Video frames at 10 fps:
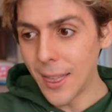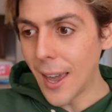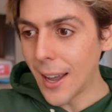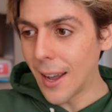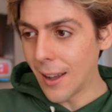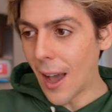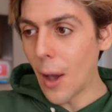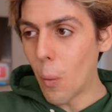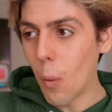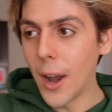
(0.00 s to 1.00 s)
think I
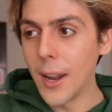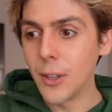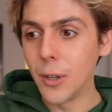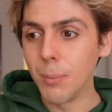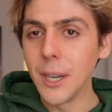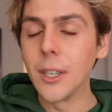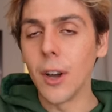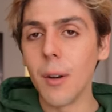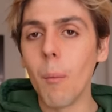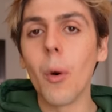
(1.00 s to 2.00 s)
want it to be
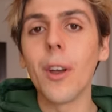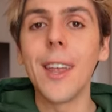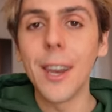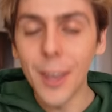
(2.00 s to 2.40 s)
done more than